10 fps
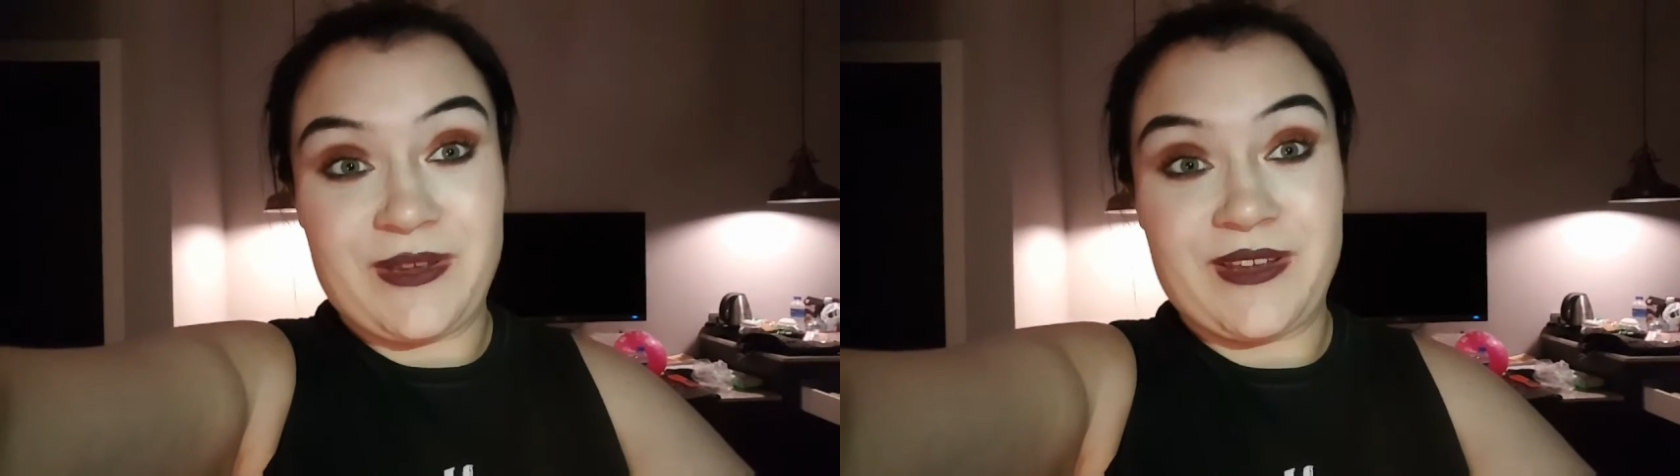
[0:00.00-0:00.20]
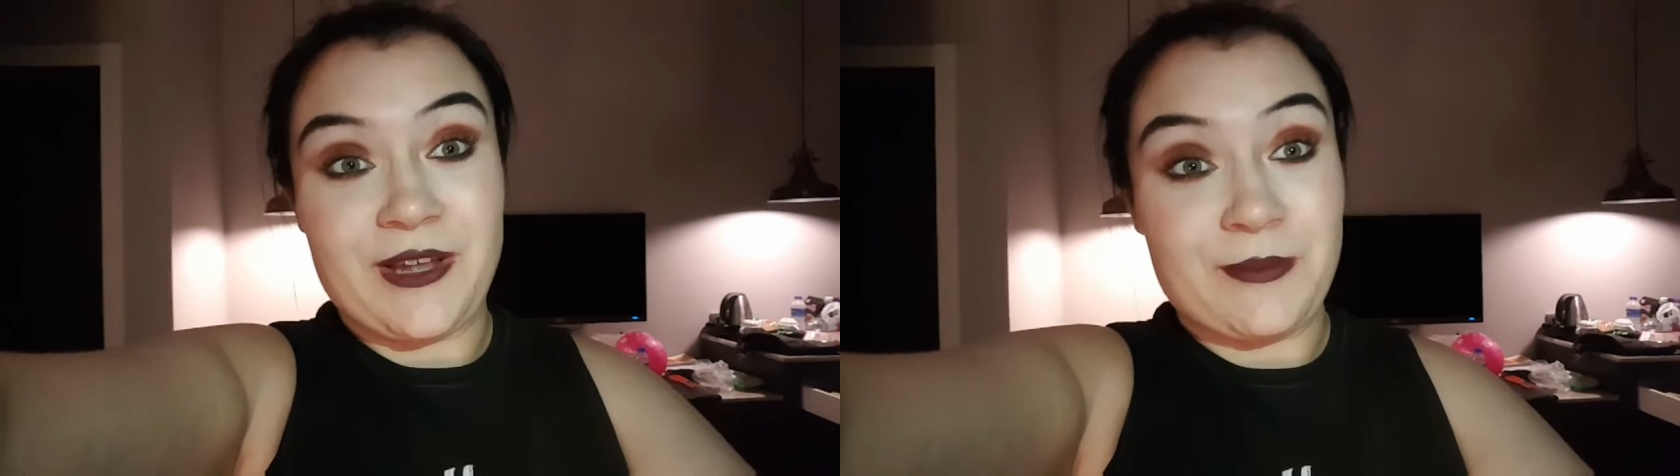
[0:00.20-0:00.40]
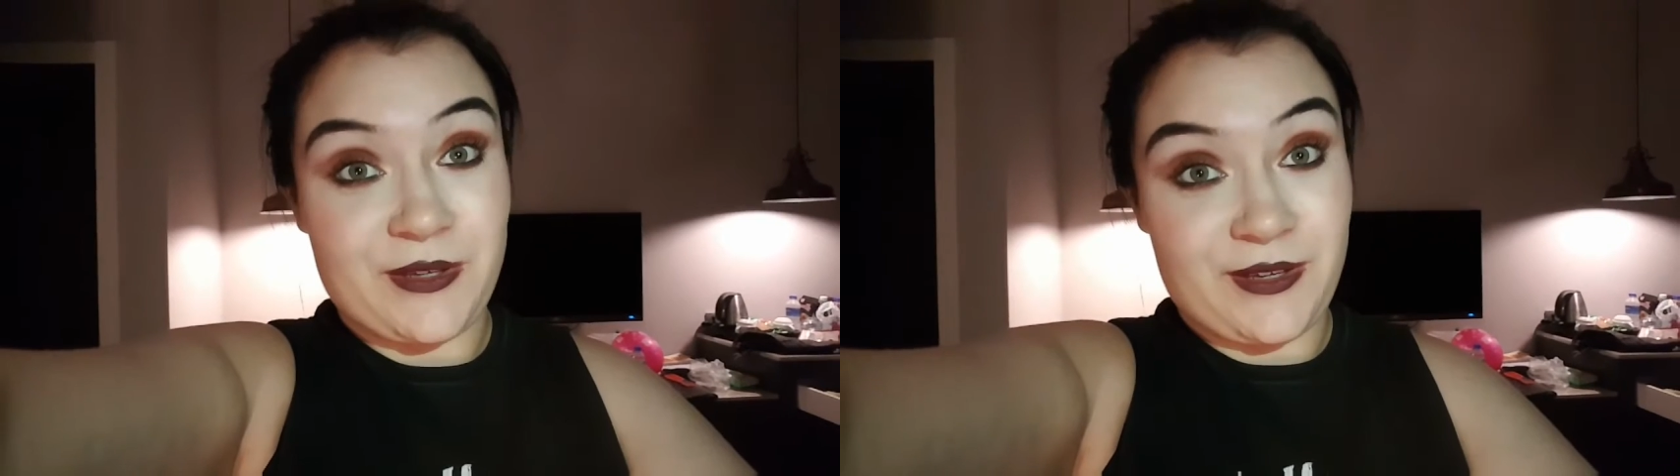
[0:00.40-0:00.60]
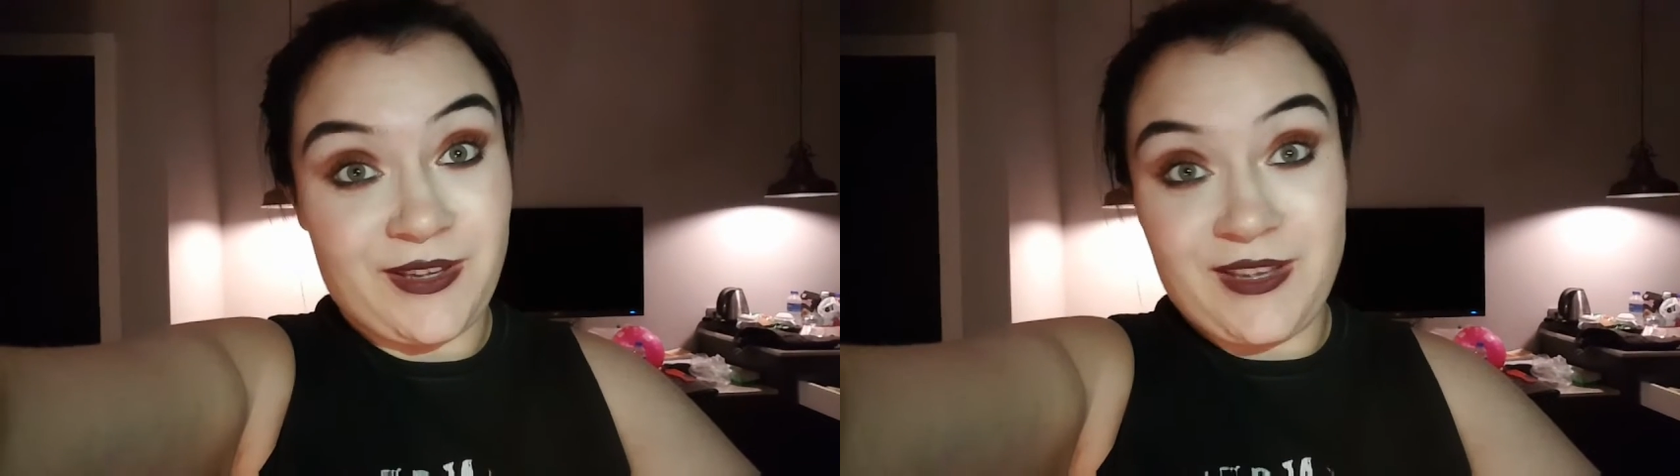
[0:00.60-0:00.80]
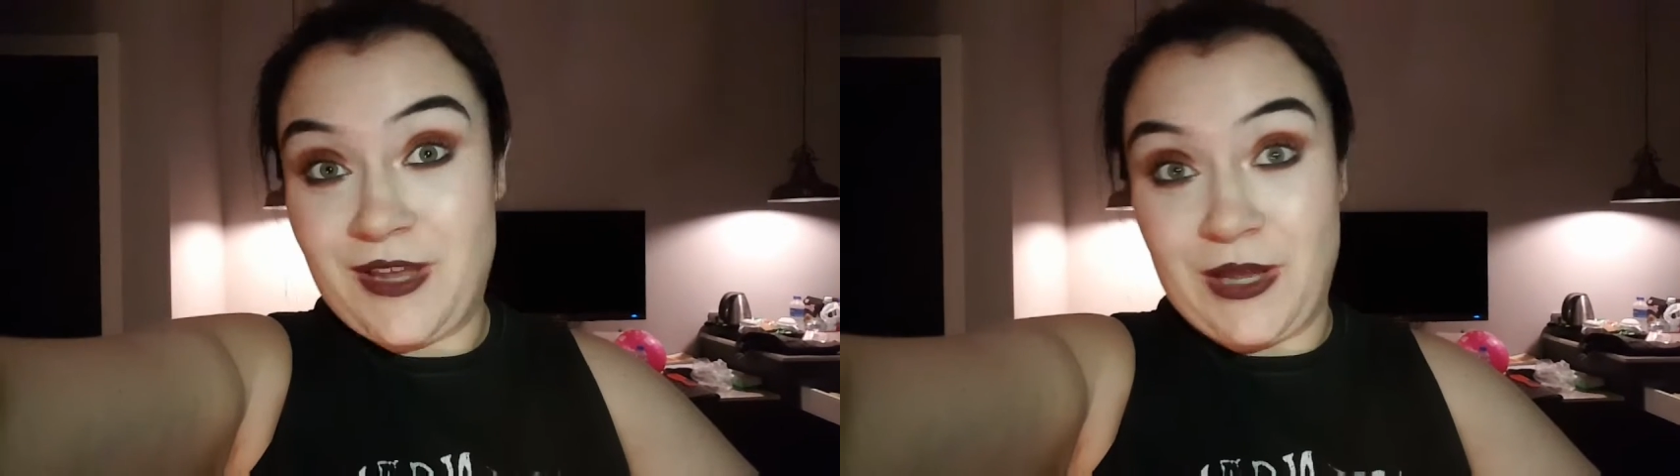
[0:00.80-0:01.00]
Me and Abby
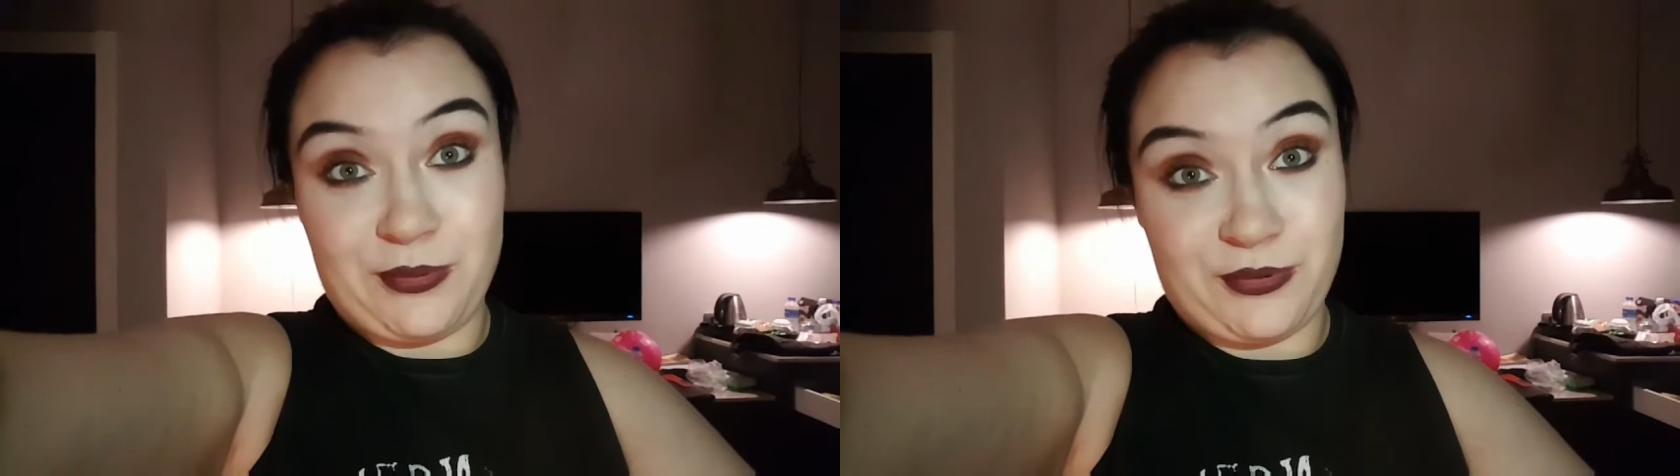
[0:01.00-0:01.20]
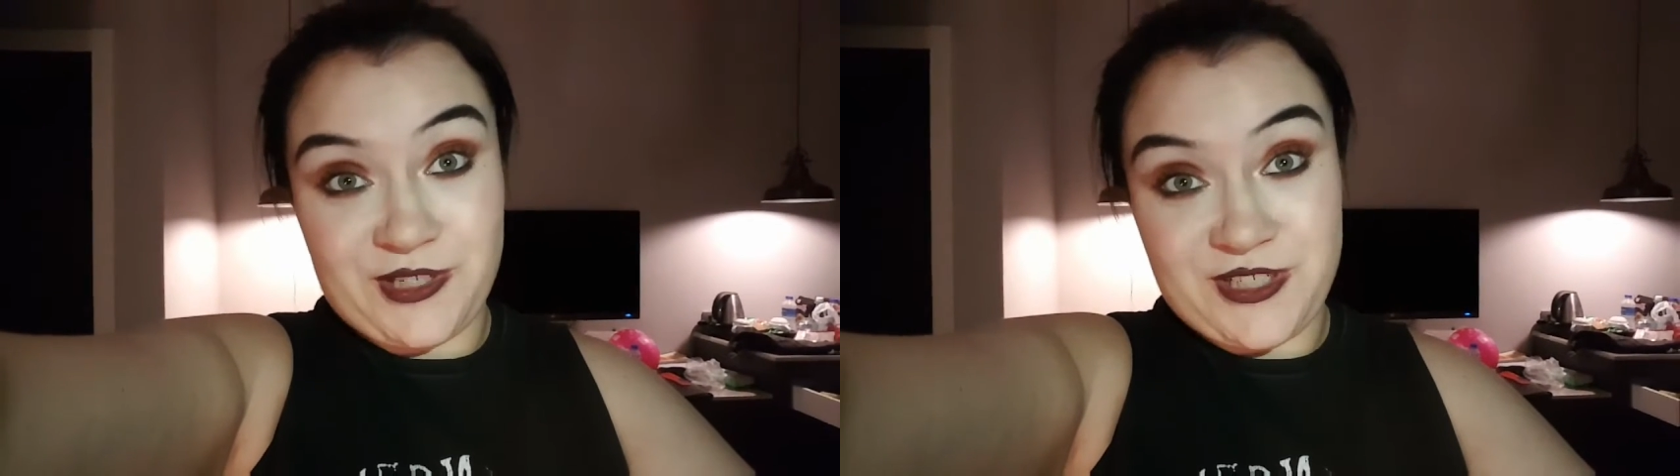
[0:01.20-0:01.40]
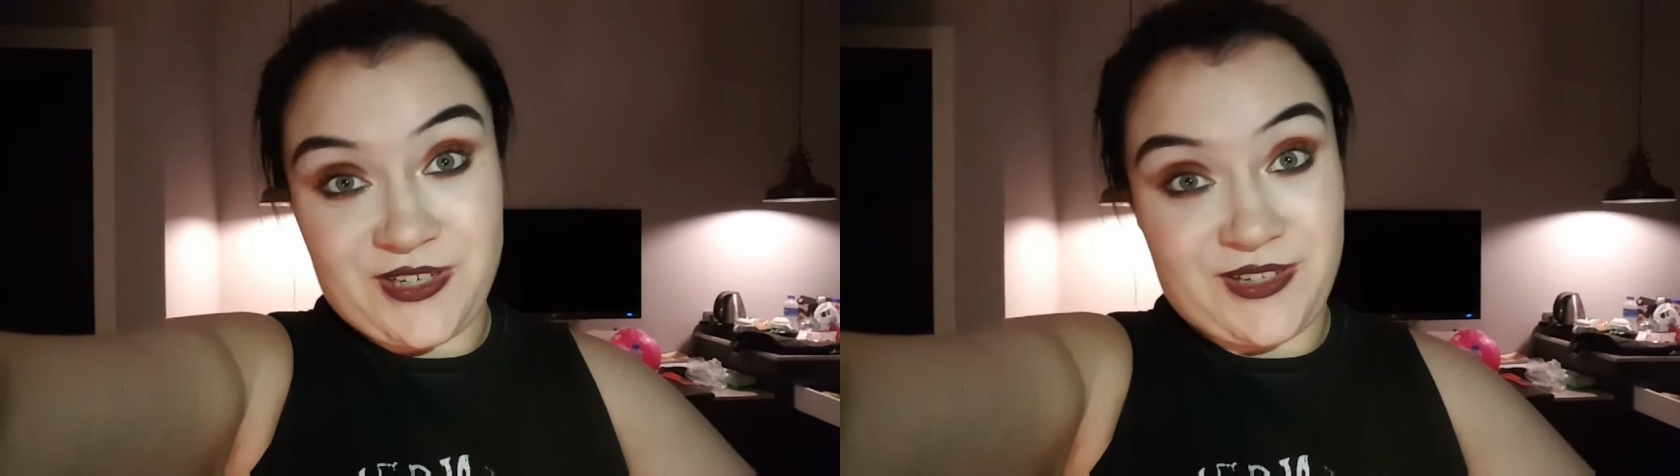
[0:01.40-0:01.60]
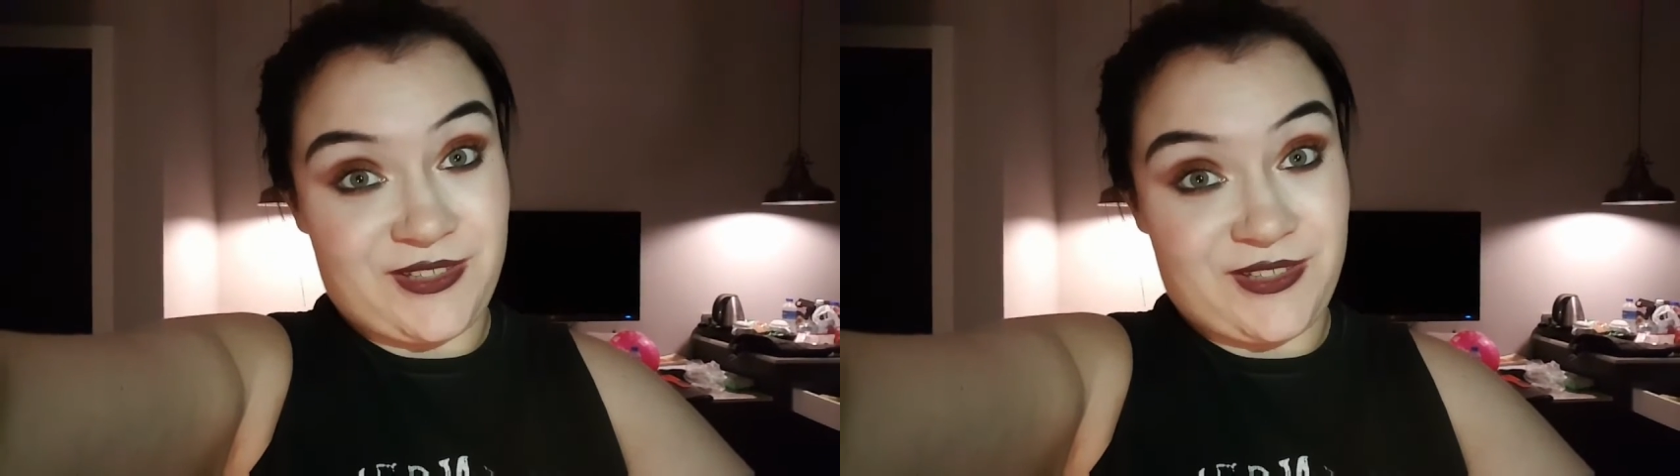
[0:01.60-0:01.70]
appreciate